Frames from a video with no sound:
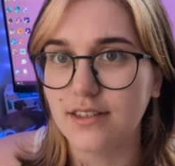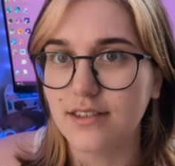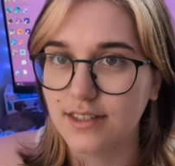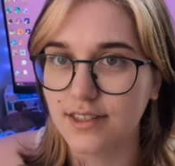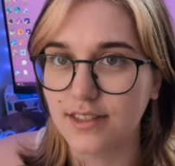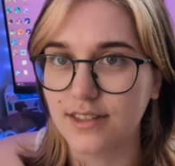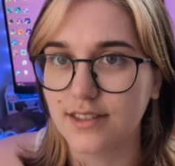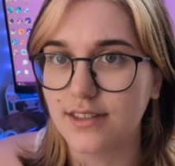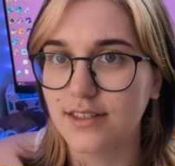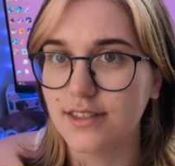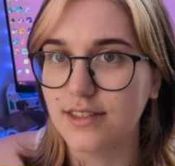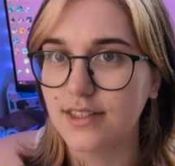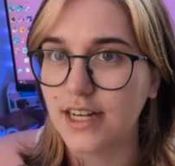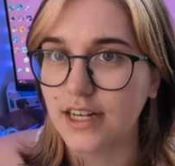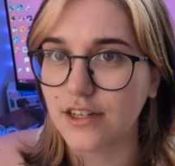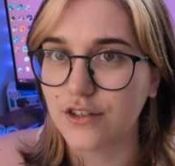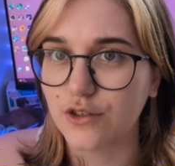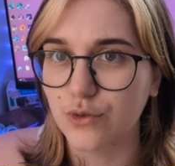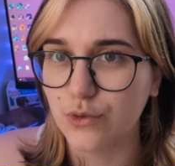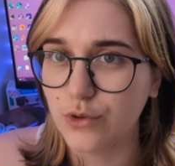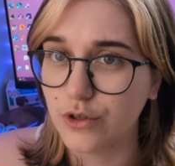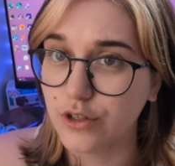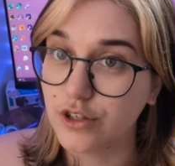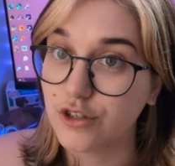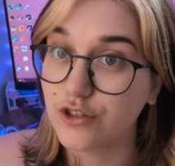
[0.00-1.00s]

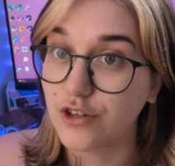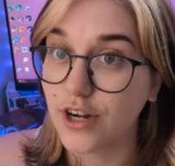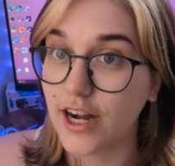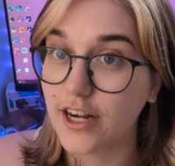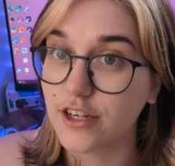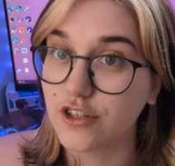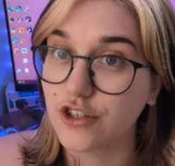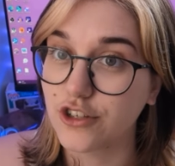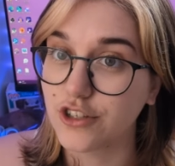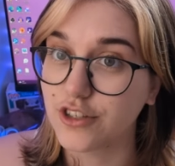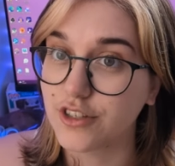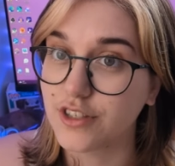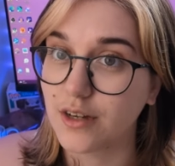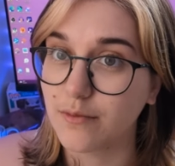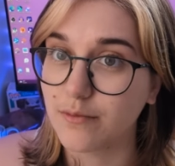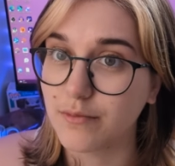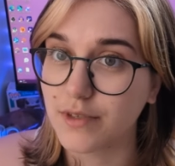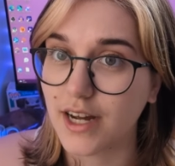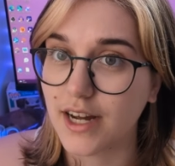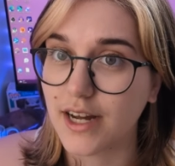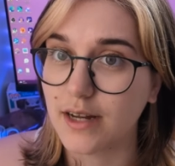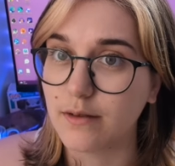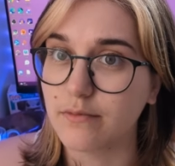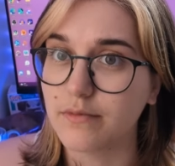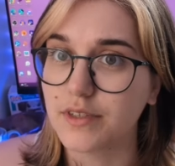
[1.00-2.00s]
sexual attraction
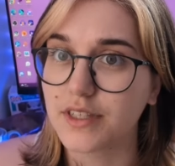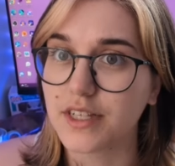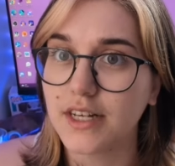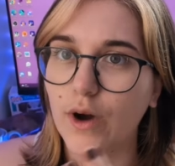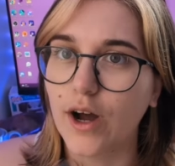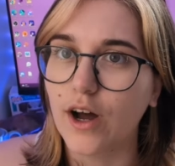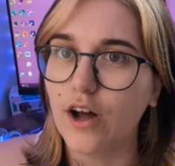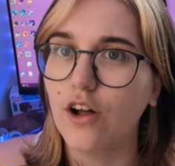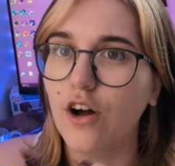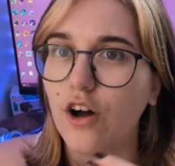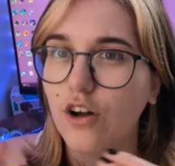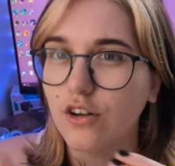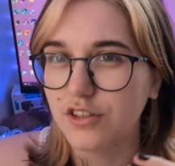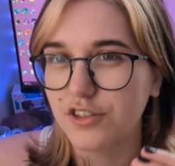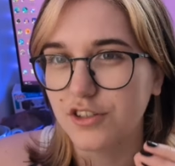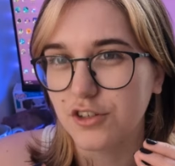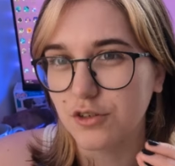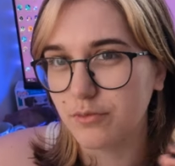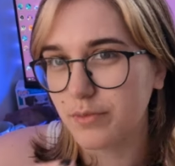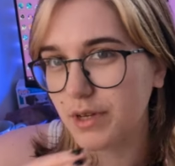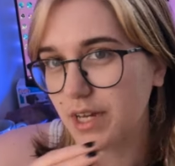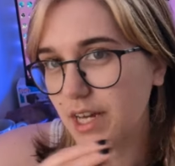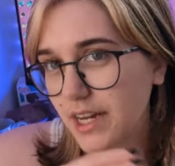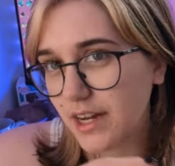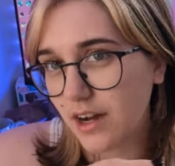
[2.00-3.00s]
sometimes while also
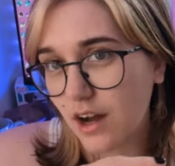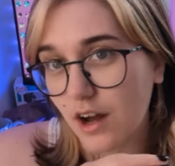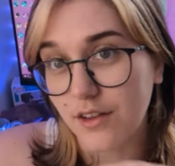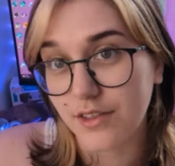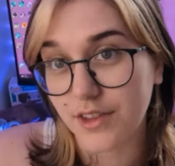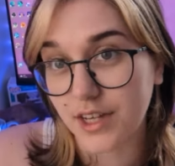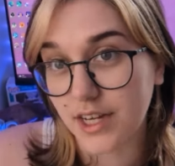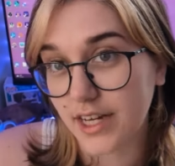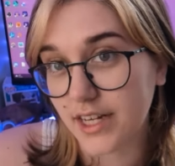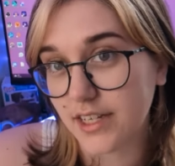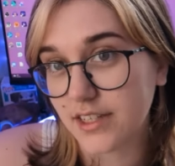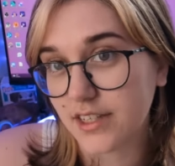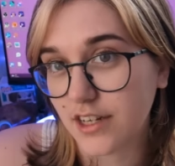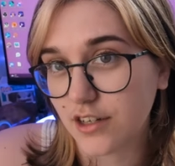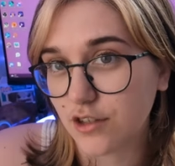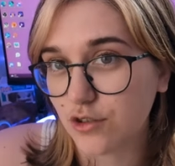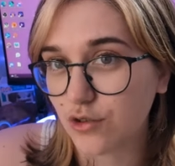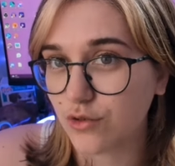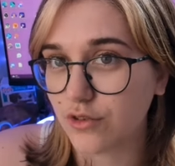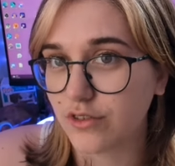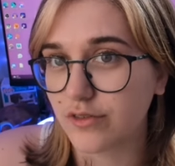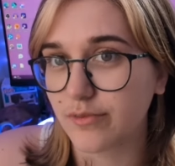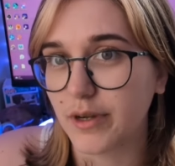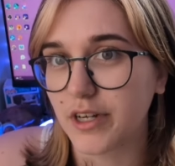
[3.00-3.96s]
being on the asexual